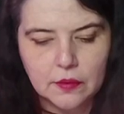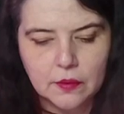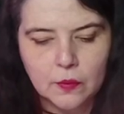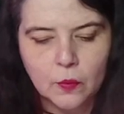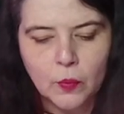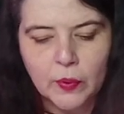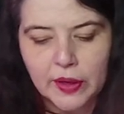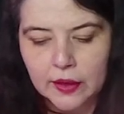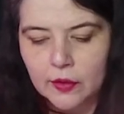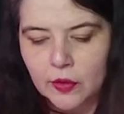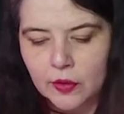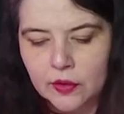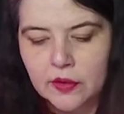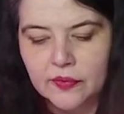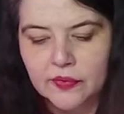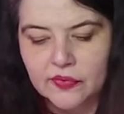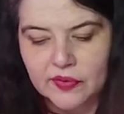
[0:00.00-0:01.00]
We had
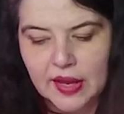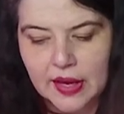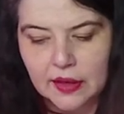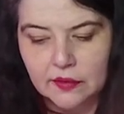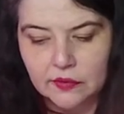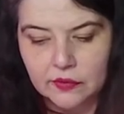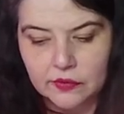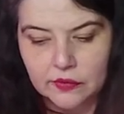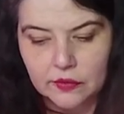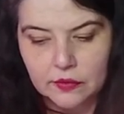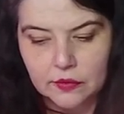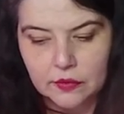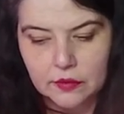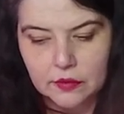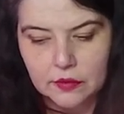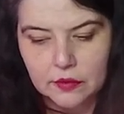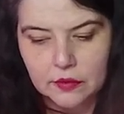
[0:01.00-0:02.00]
heard of saints.
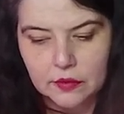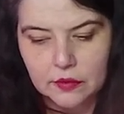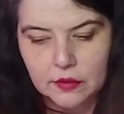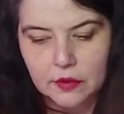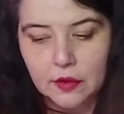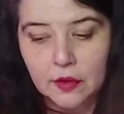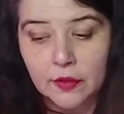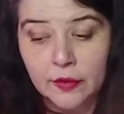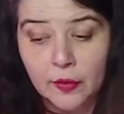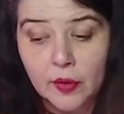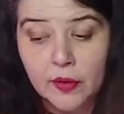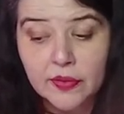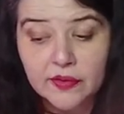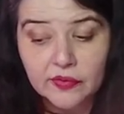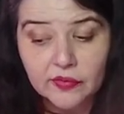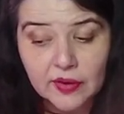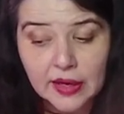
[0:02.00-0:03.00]
There are the
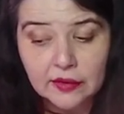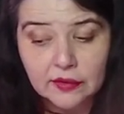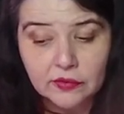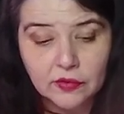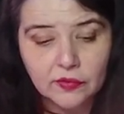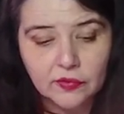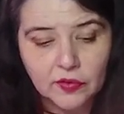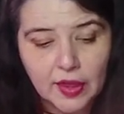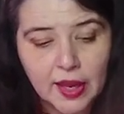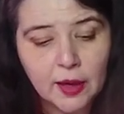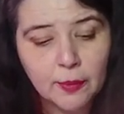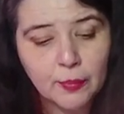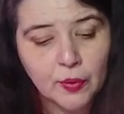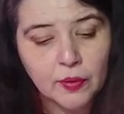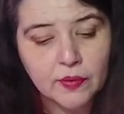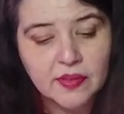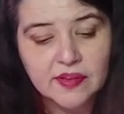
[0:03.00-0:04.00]
saints of
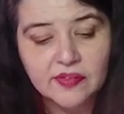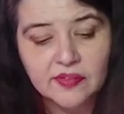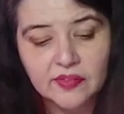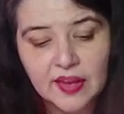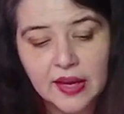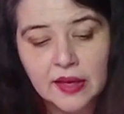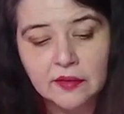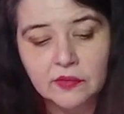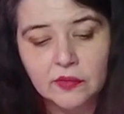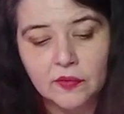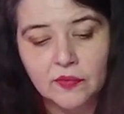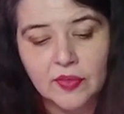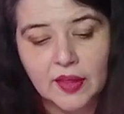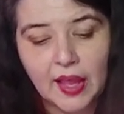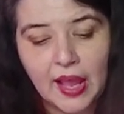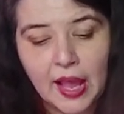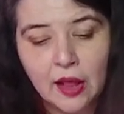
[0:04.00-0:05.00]
labor, and the saints of the
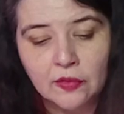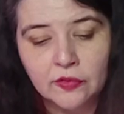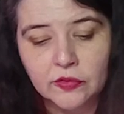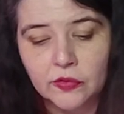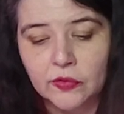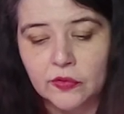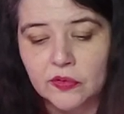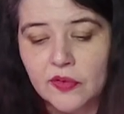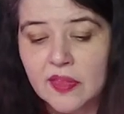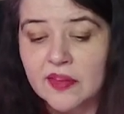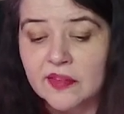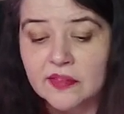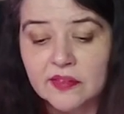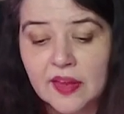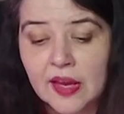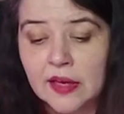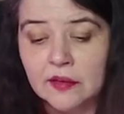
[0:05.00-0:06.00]
councils, and the
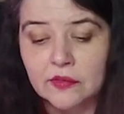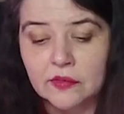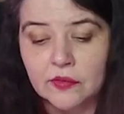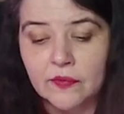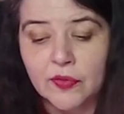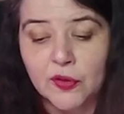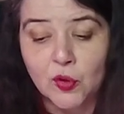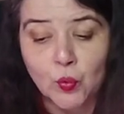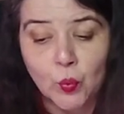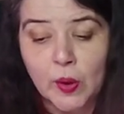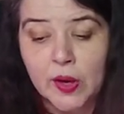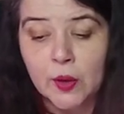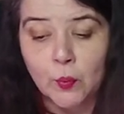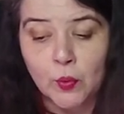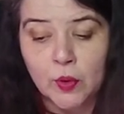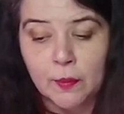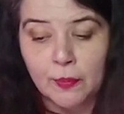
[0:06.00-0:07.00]
saints of the great
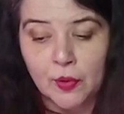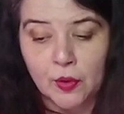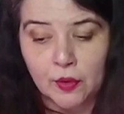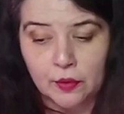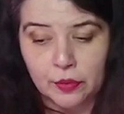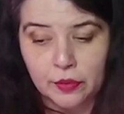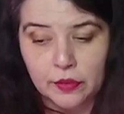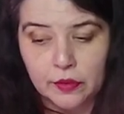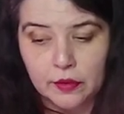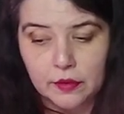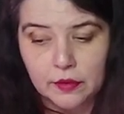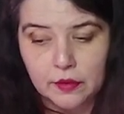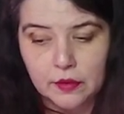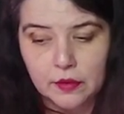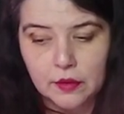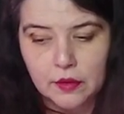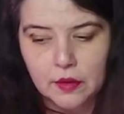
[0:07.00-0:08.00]
rebirth.
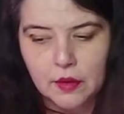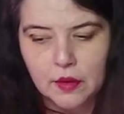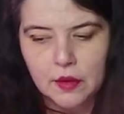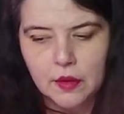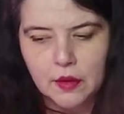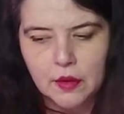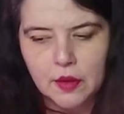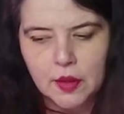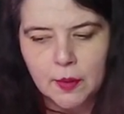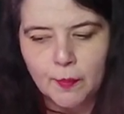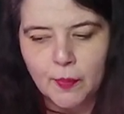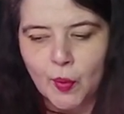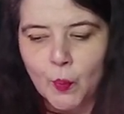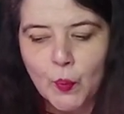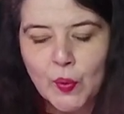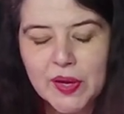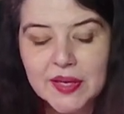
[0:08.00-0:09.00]
But
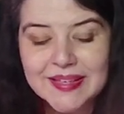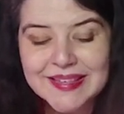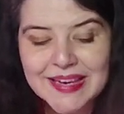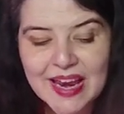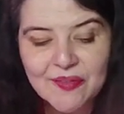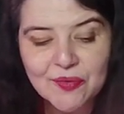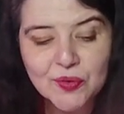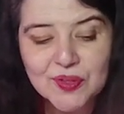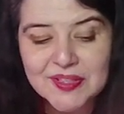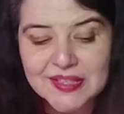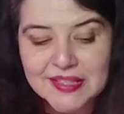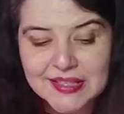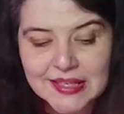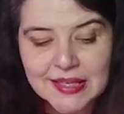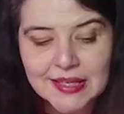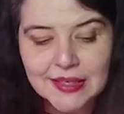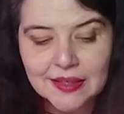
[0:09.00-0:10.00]
we had never
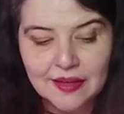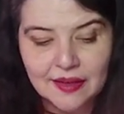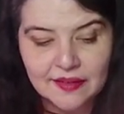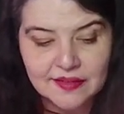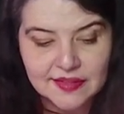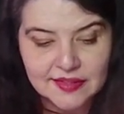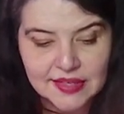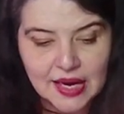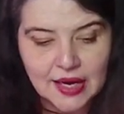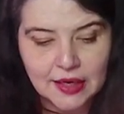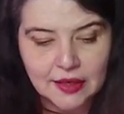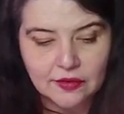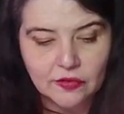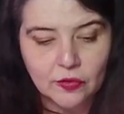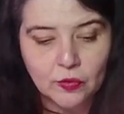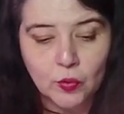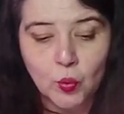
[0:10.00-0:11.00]
seen a
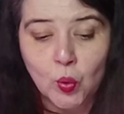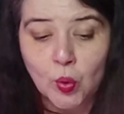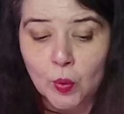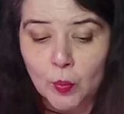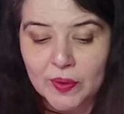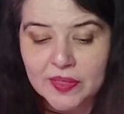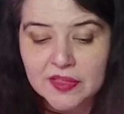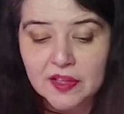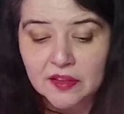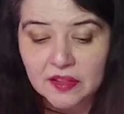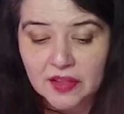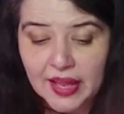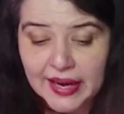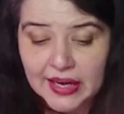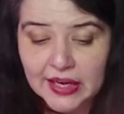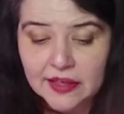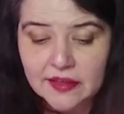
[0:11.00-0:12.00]
saint, nor what the
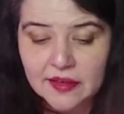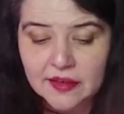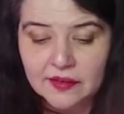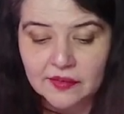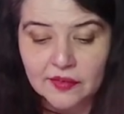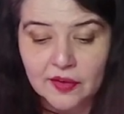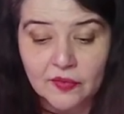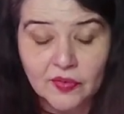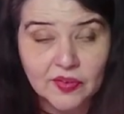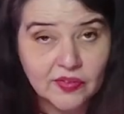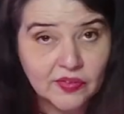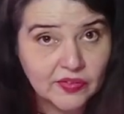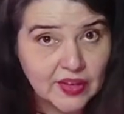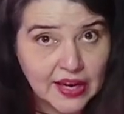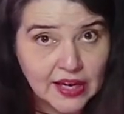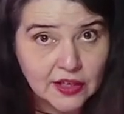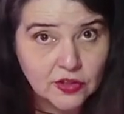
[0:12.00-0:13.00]
likeness of a
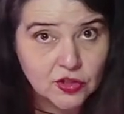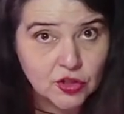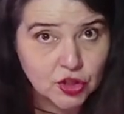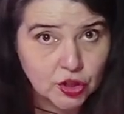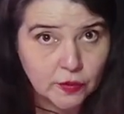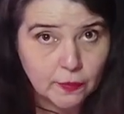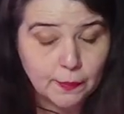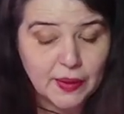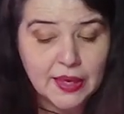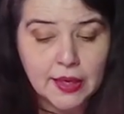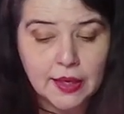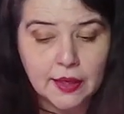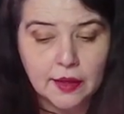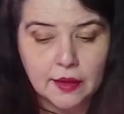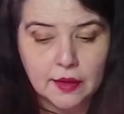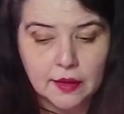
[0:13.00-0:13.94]
saint should be.